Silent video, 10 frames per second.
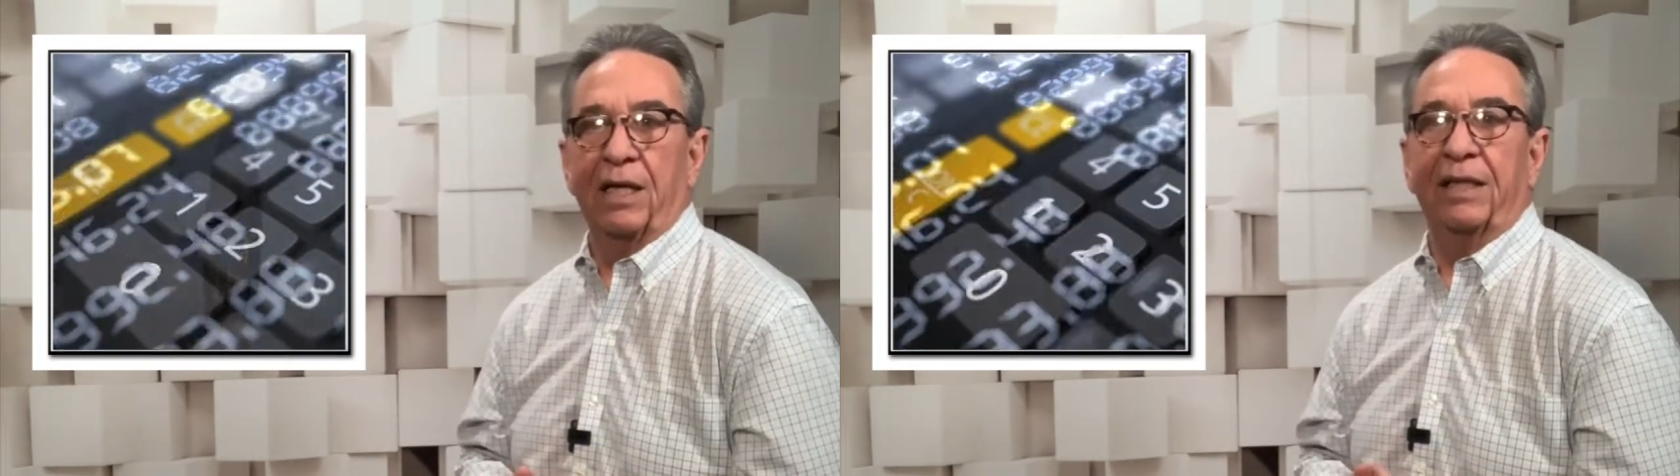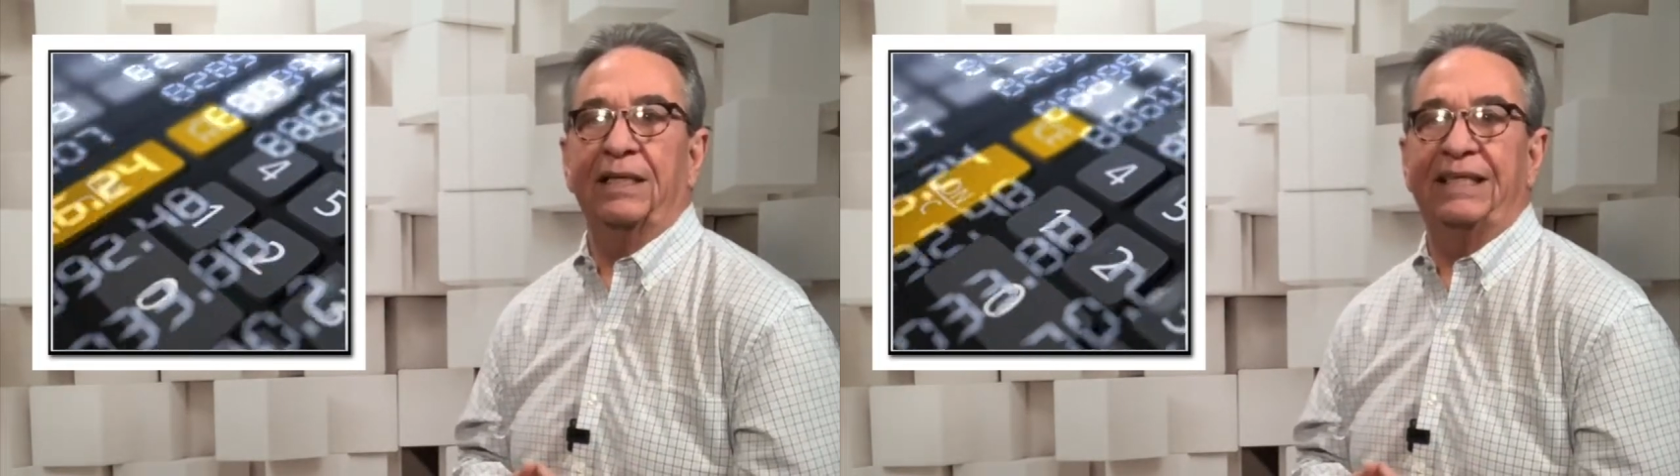
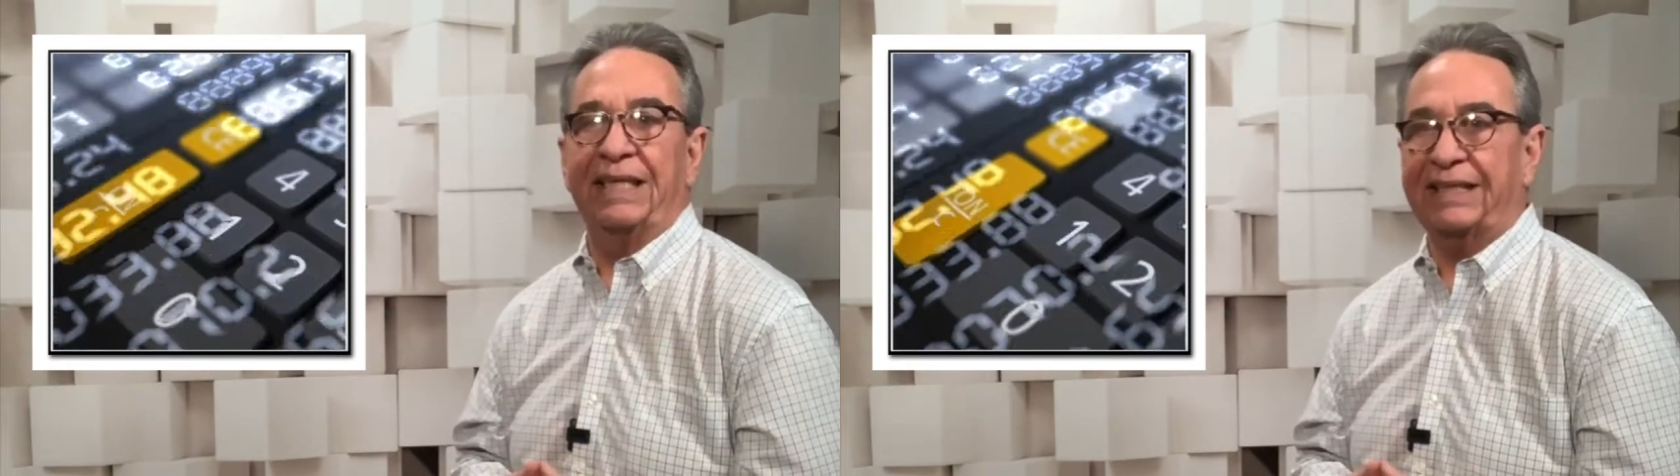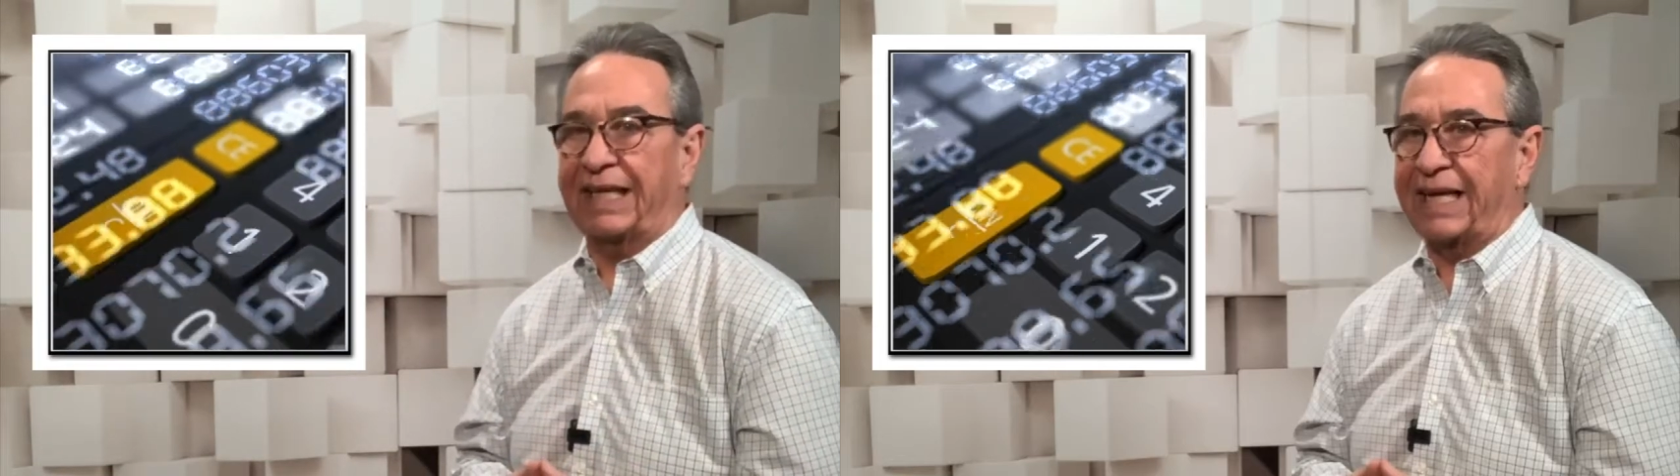The
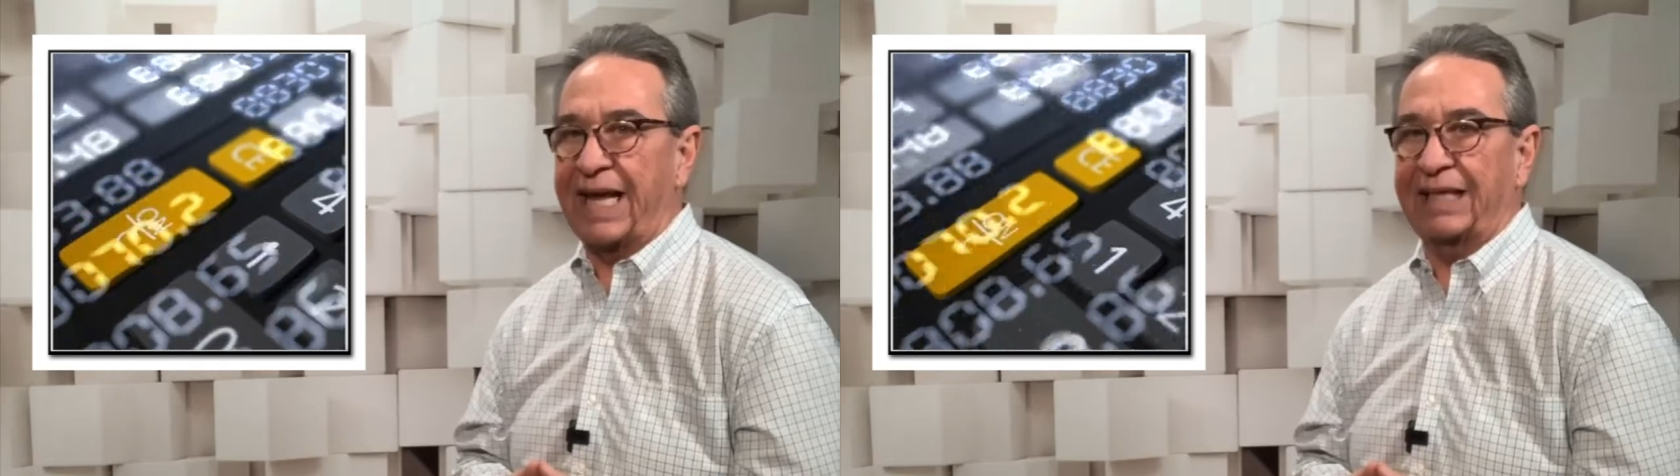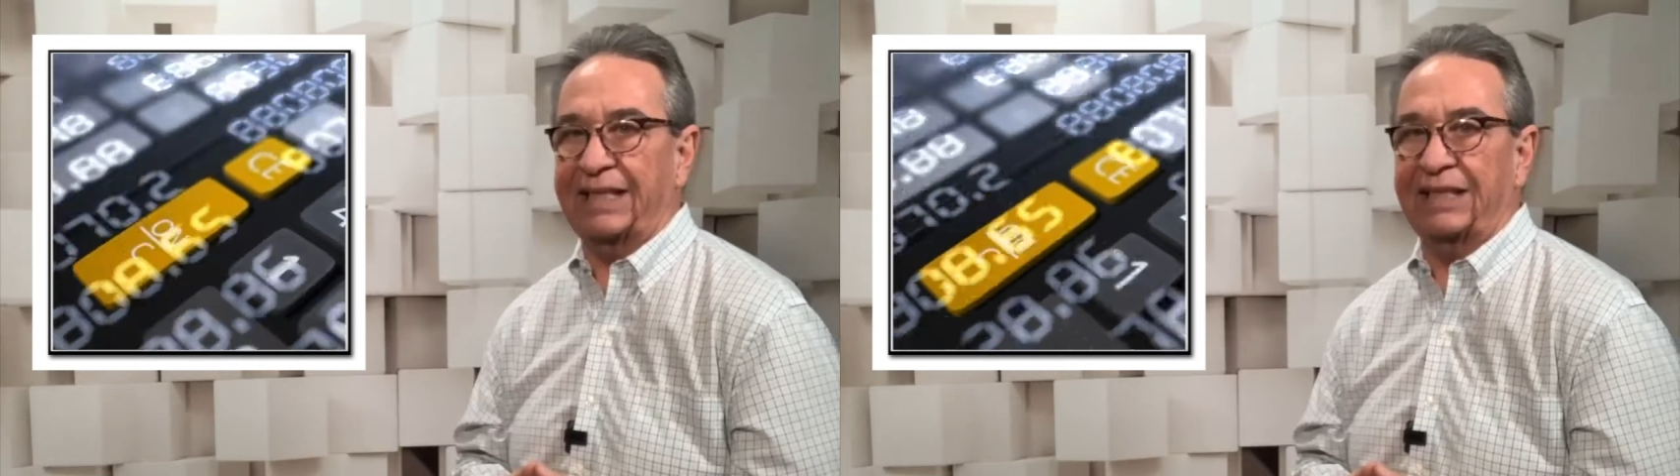
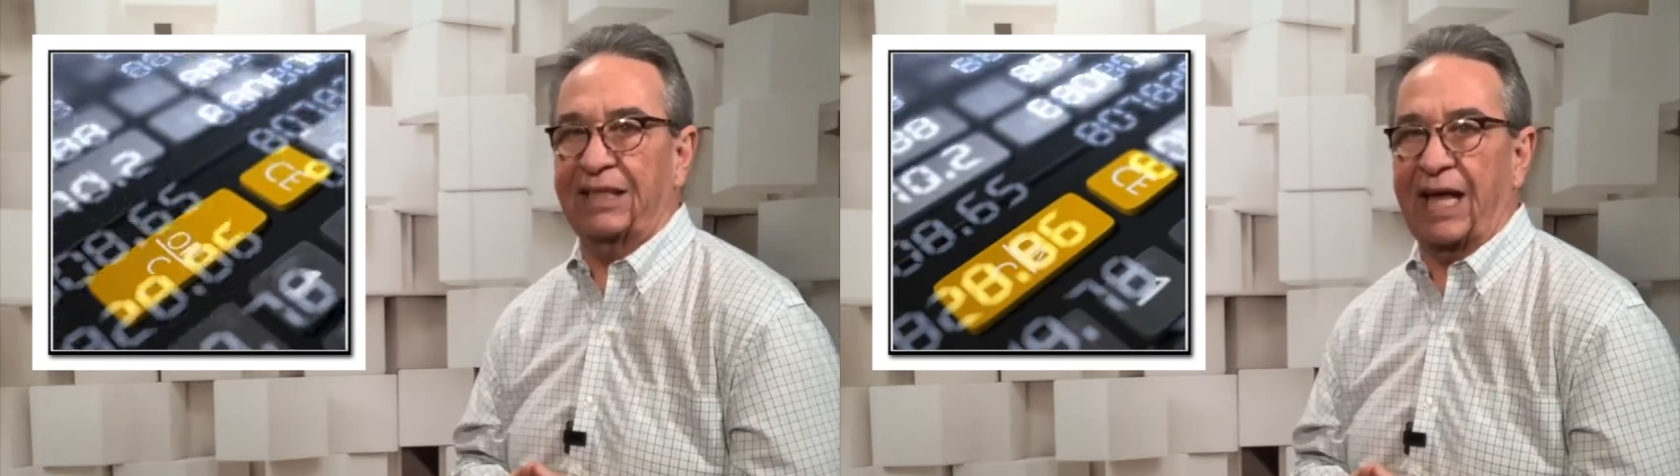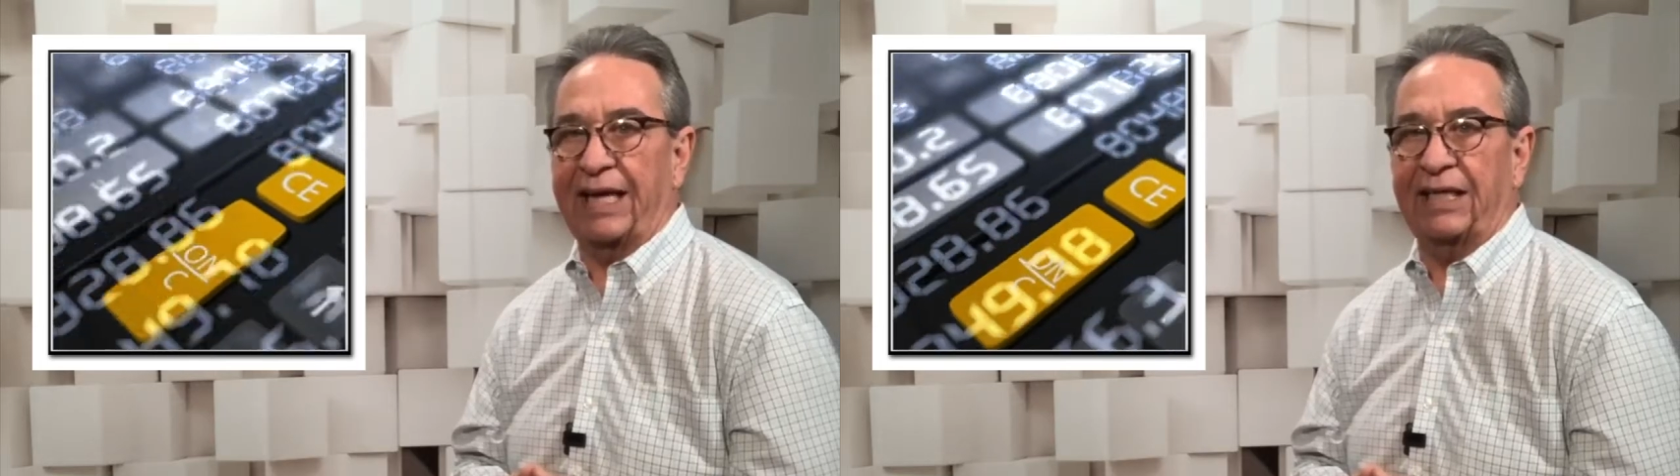disconnect is
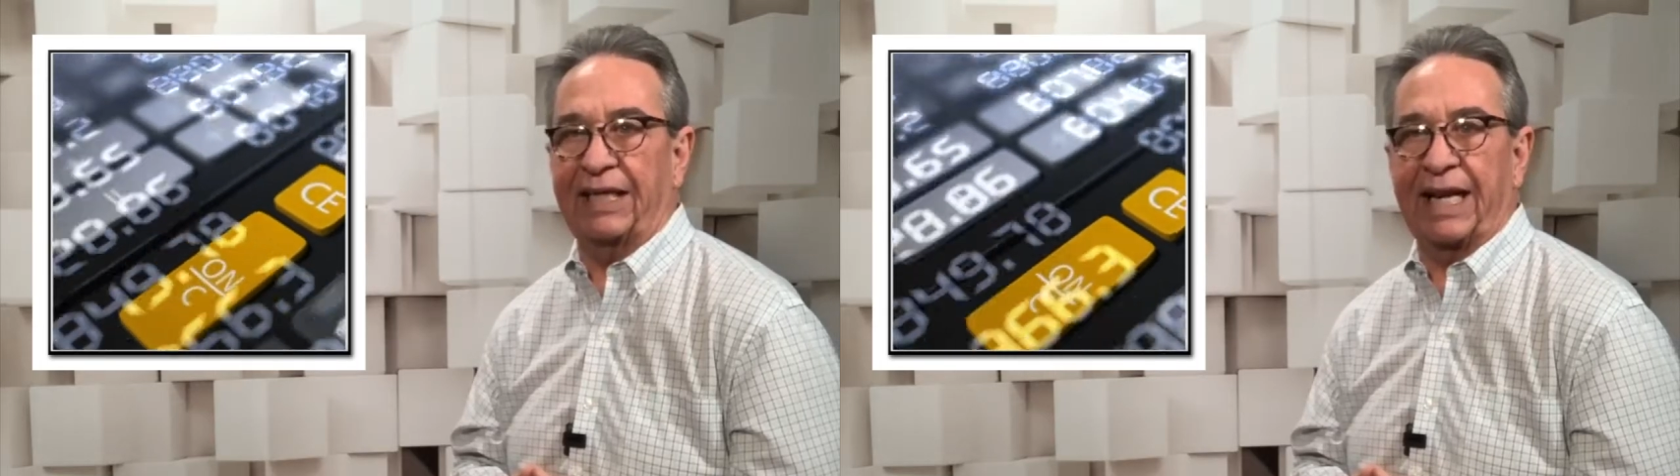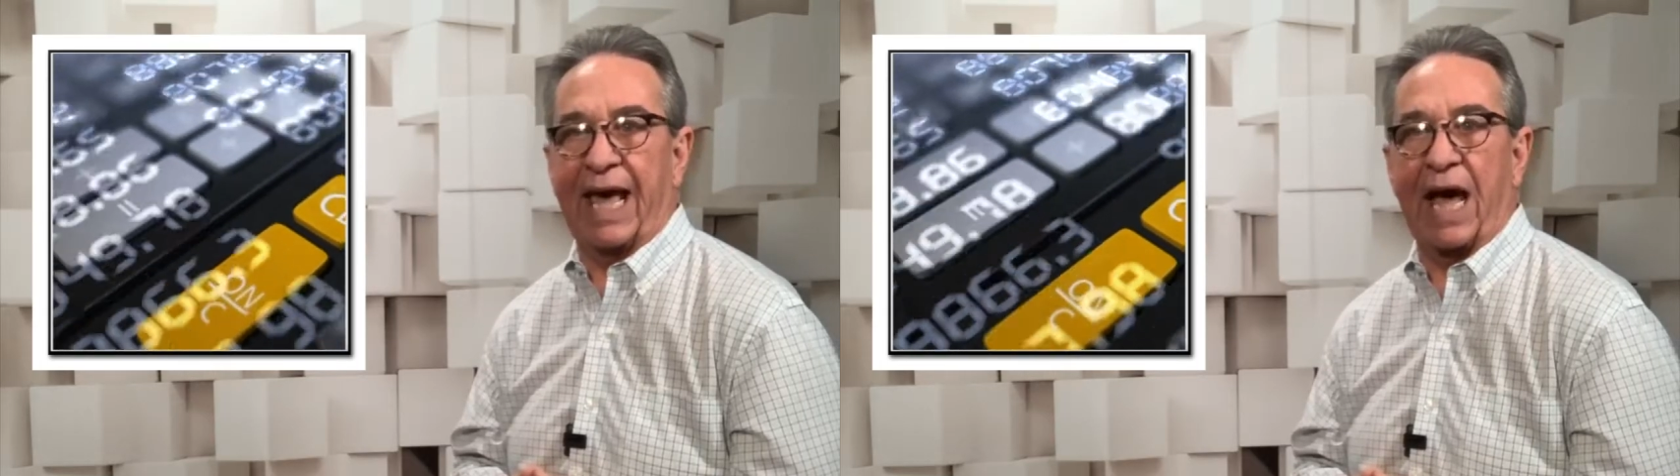
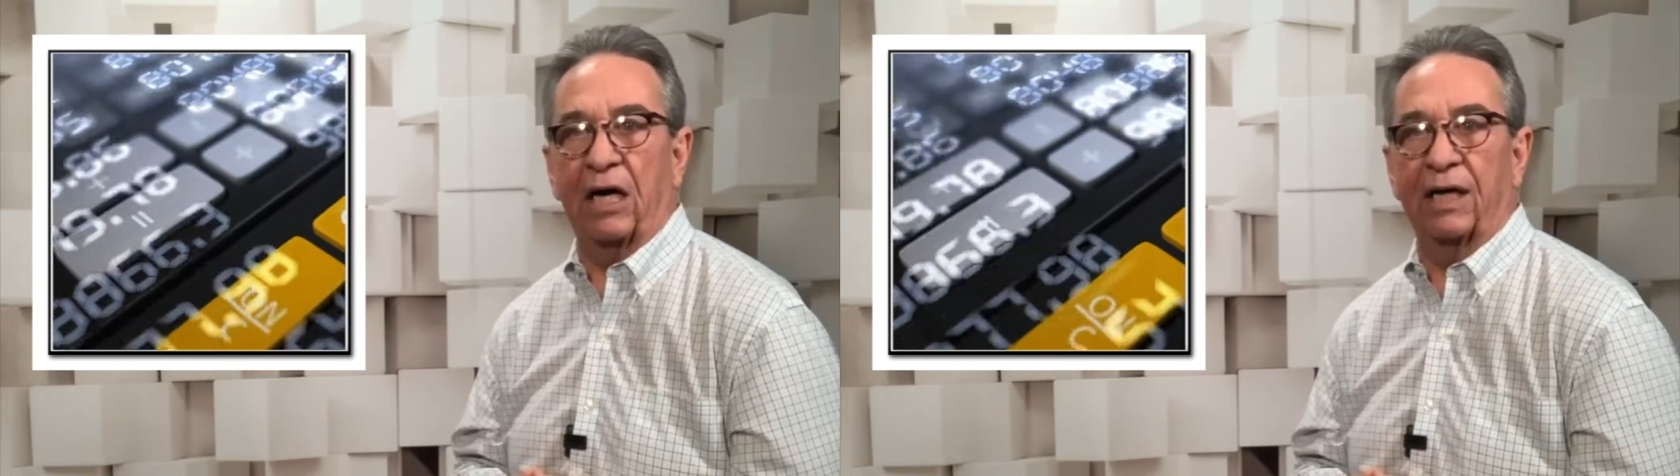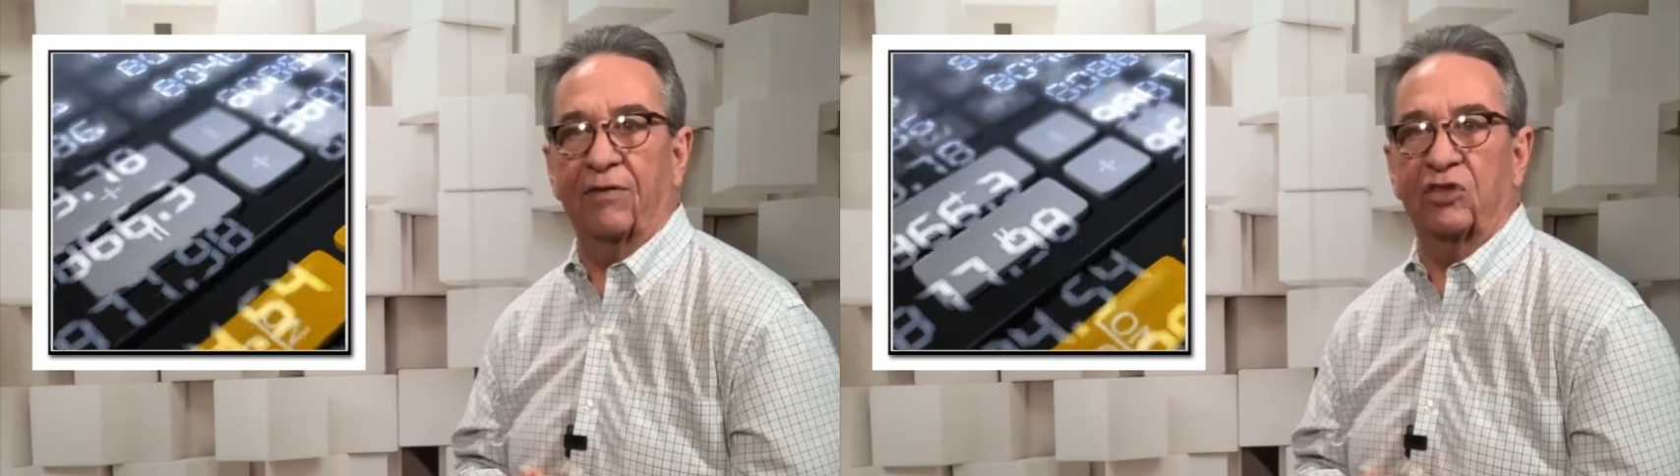likely to,
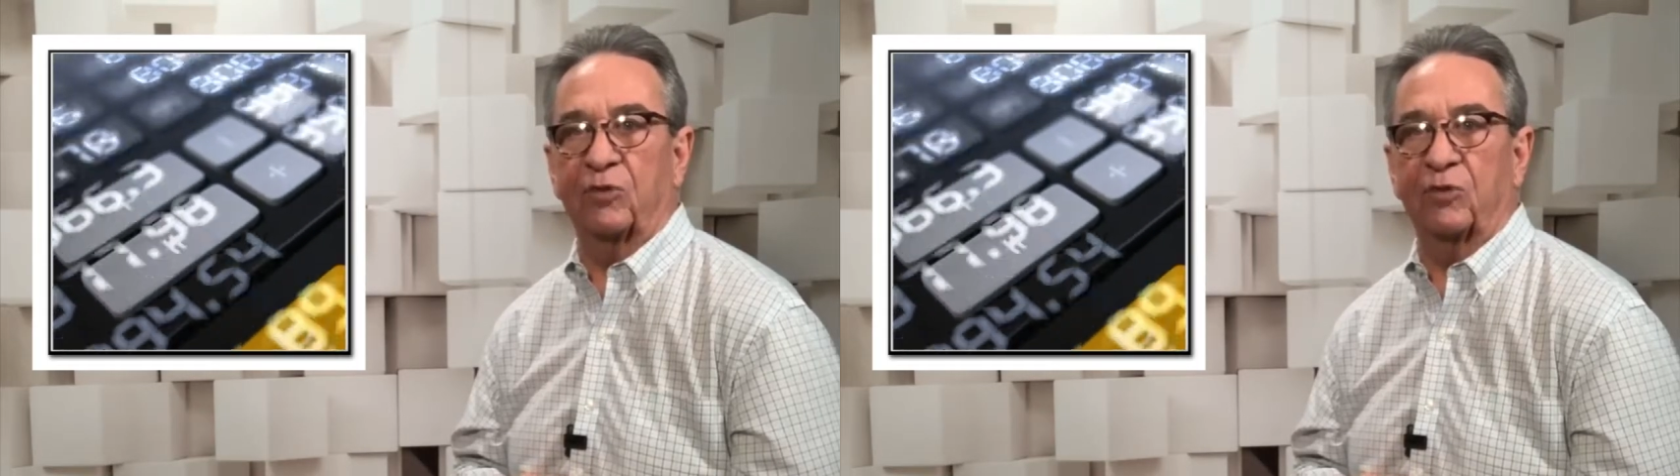however,